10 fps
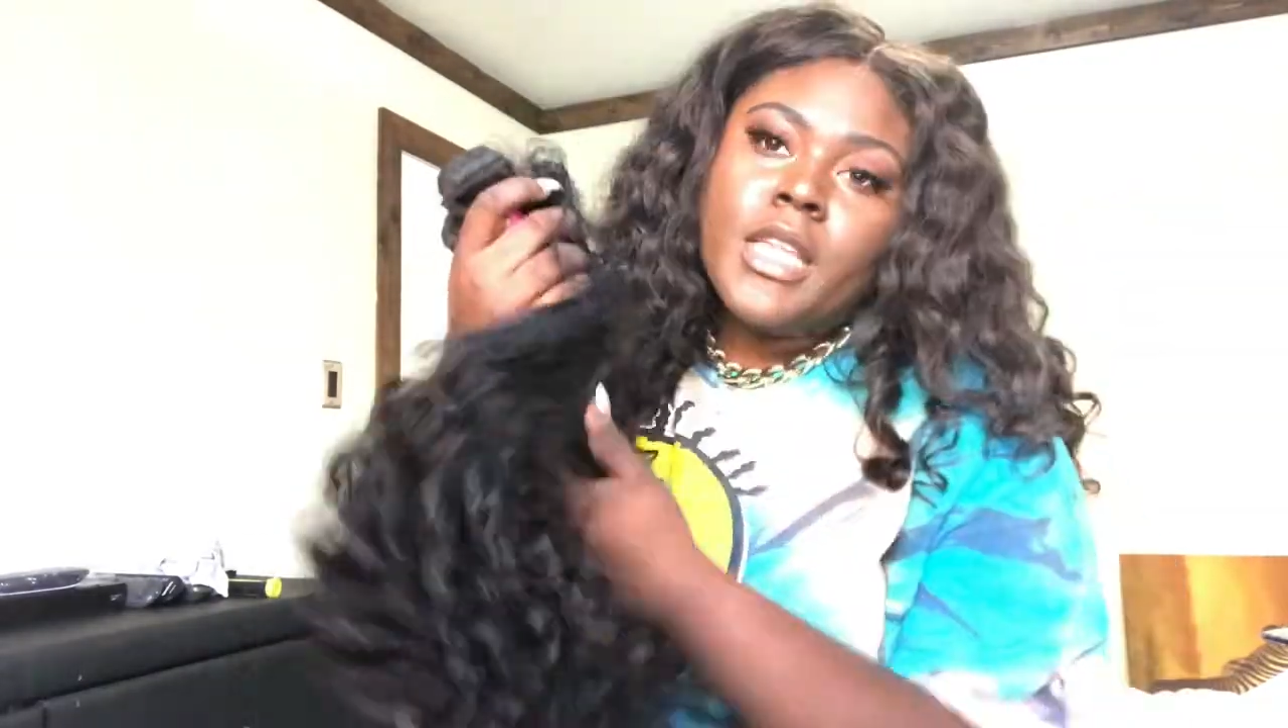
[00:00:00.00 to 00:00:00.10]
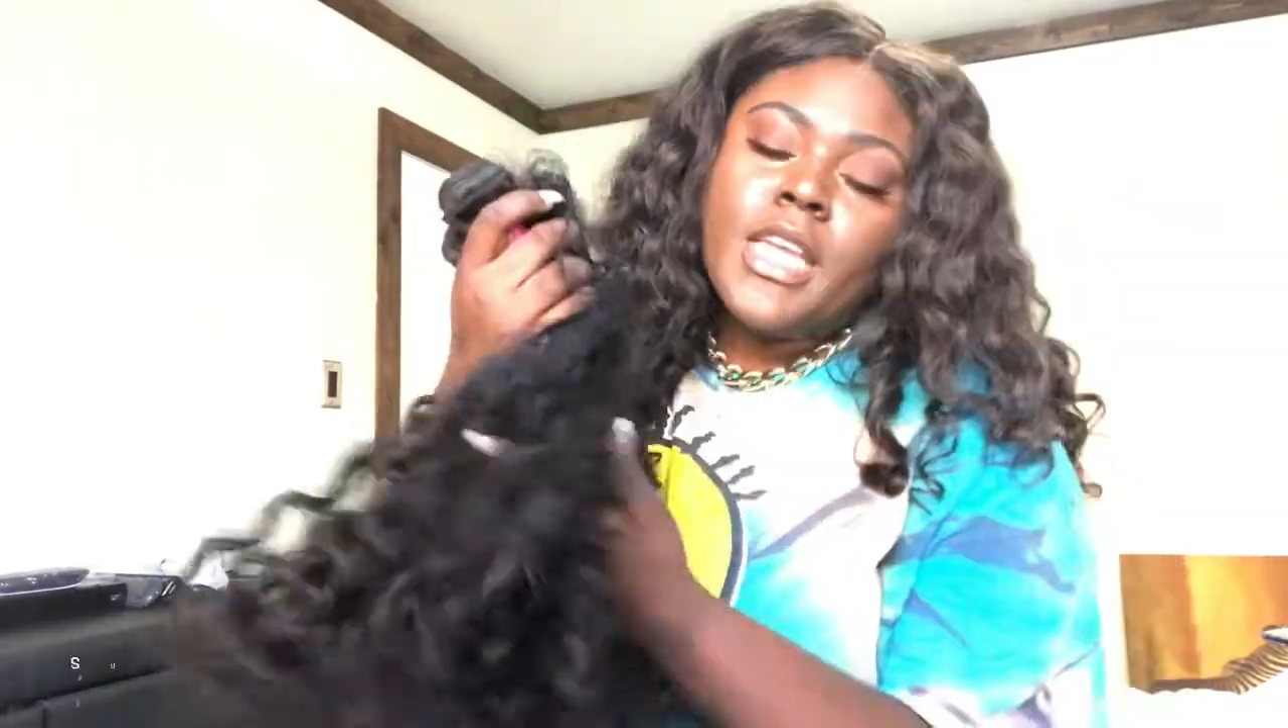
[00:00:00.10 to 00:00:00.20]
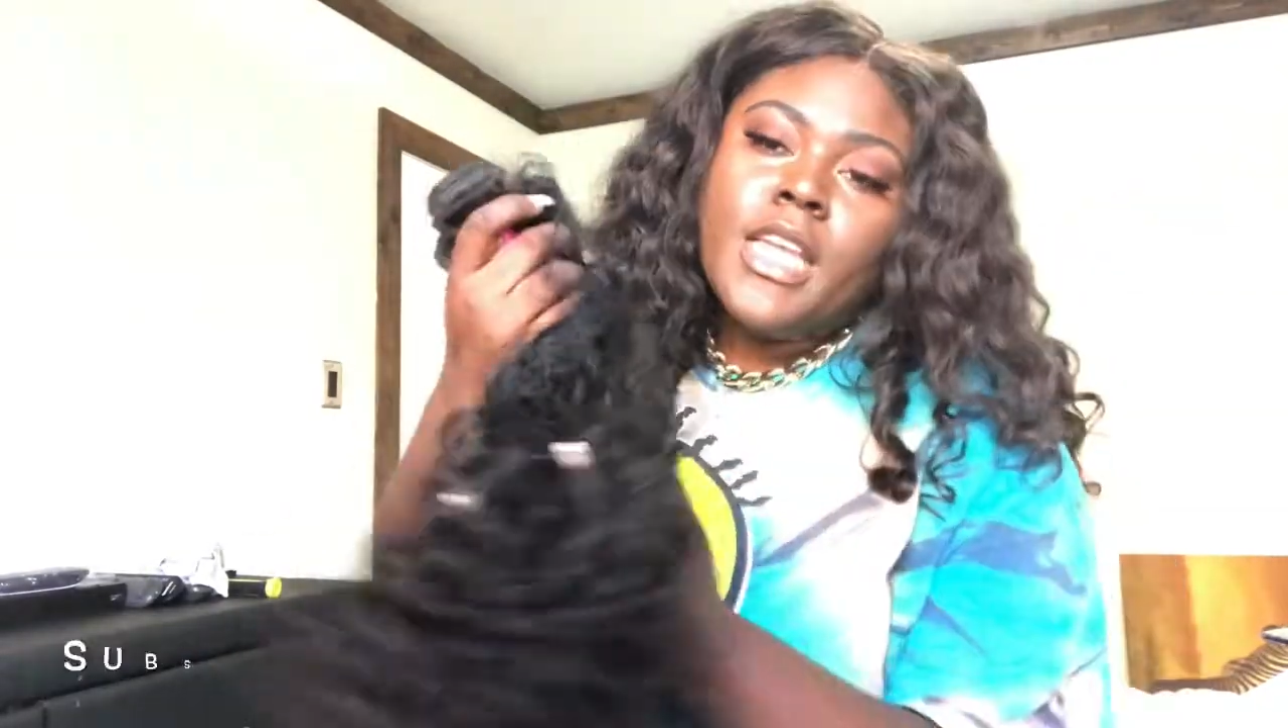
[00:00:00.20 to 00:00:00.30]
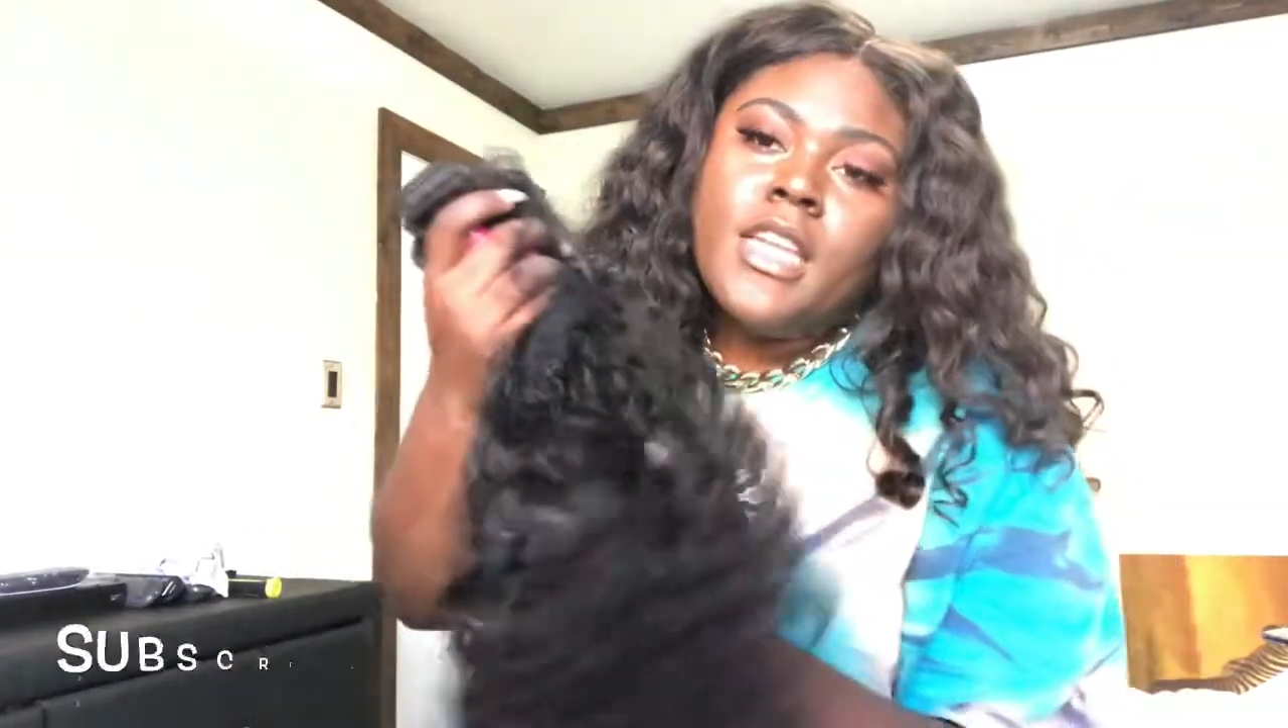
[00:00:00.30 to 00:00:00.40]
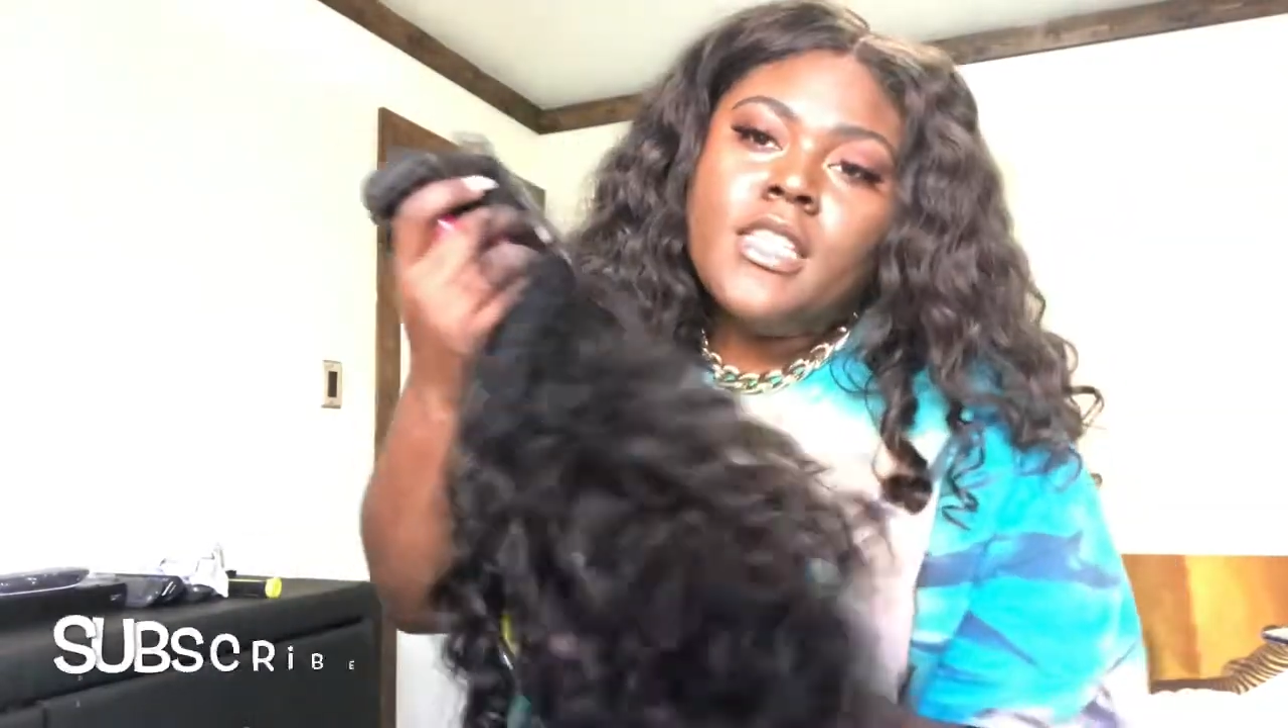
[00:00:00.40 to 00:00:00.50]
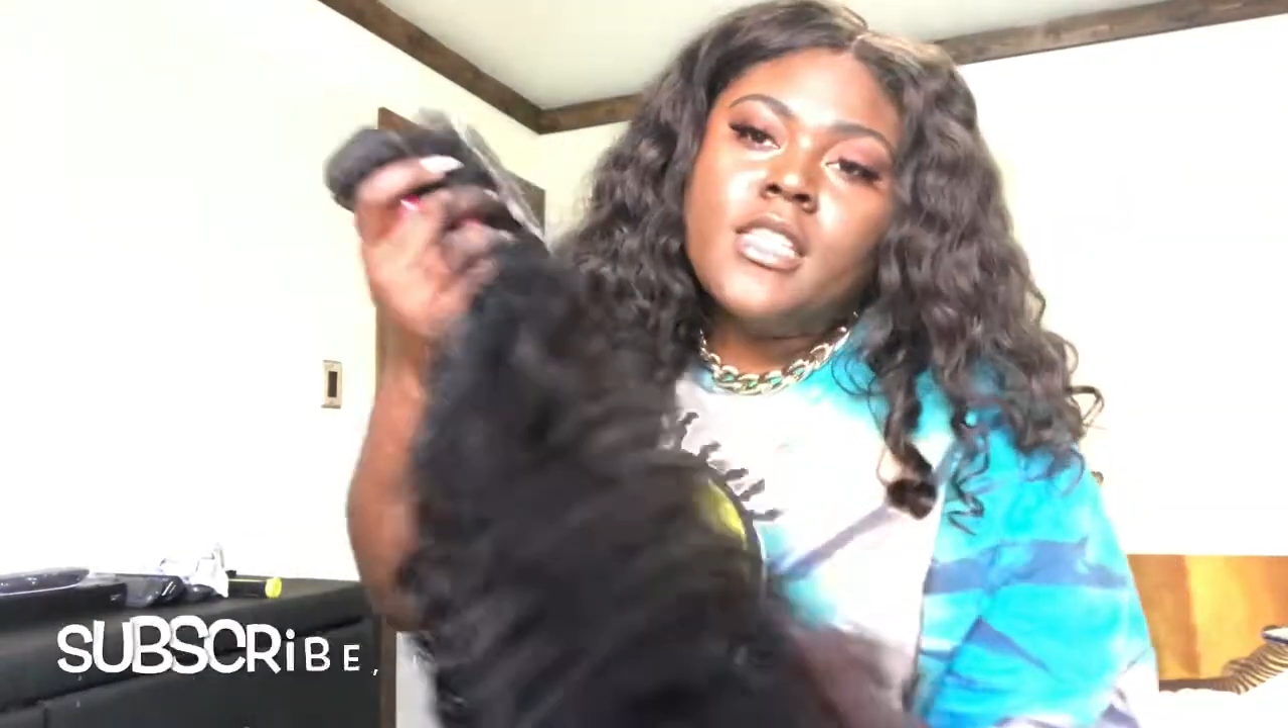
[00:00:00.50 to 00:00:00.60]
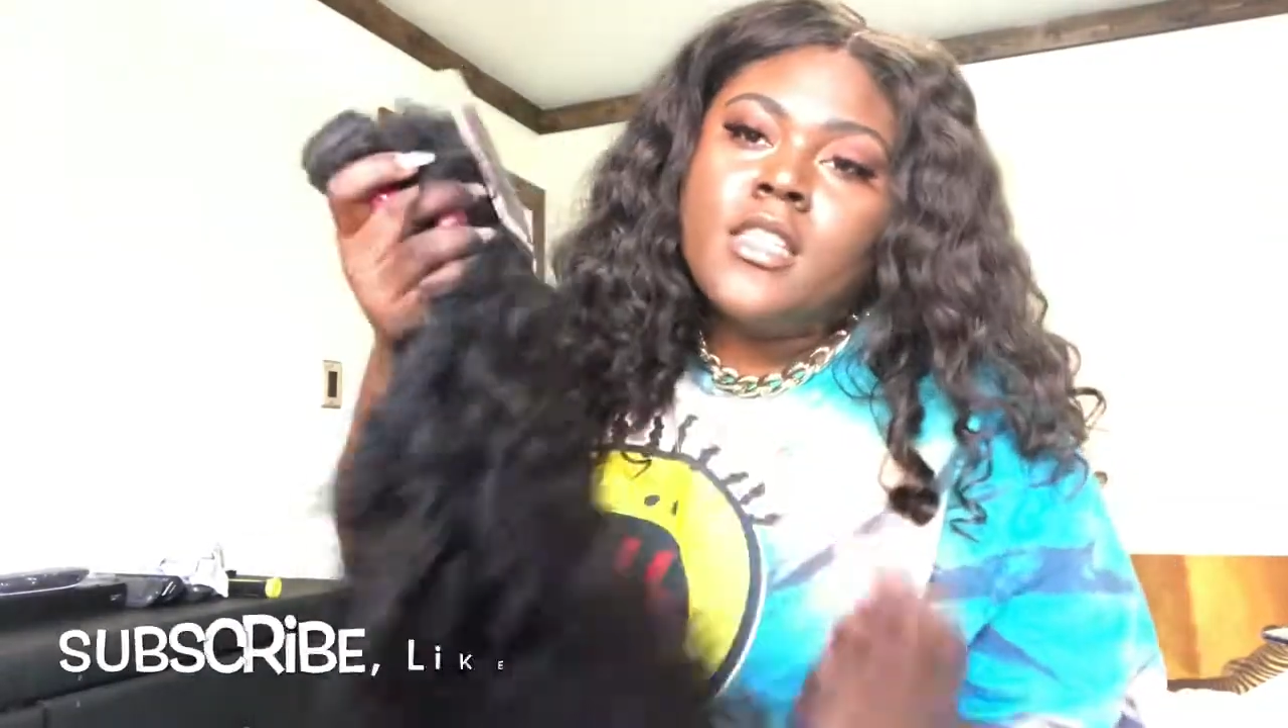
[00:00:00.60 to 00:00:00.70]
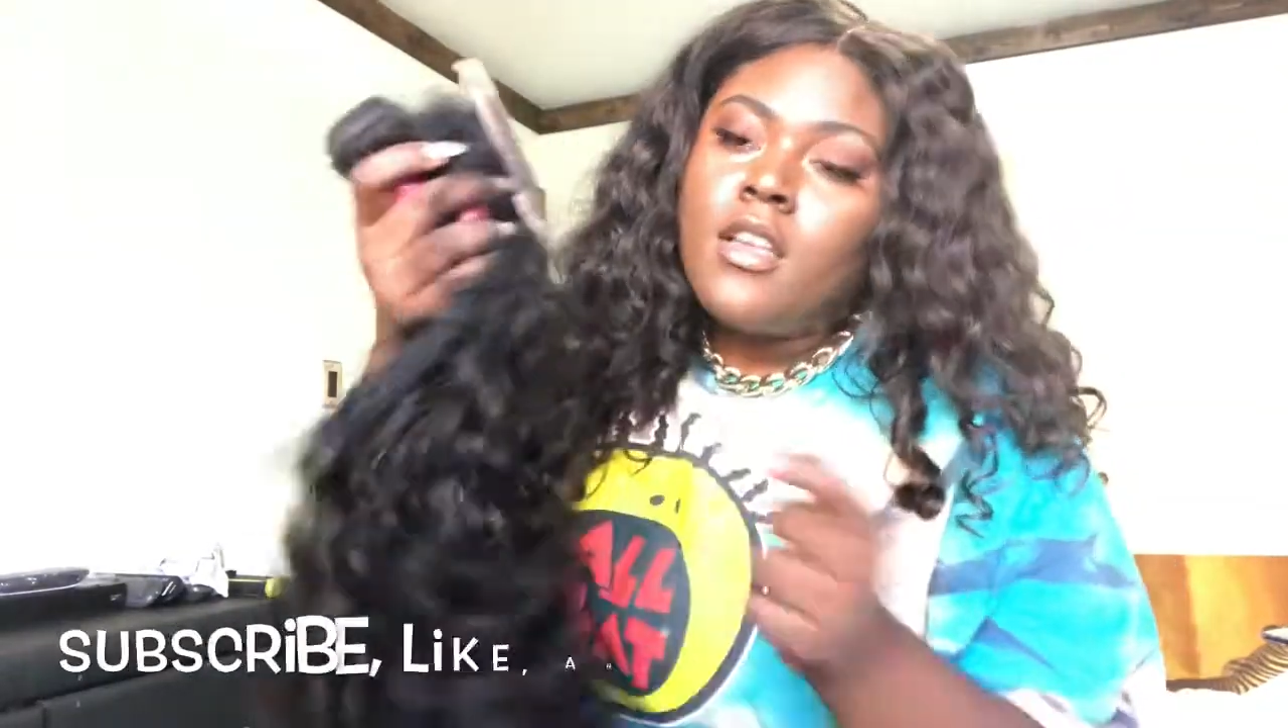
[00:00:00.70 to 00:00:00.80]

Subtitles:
please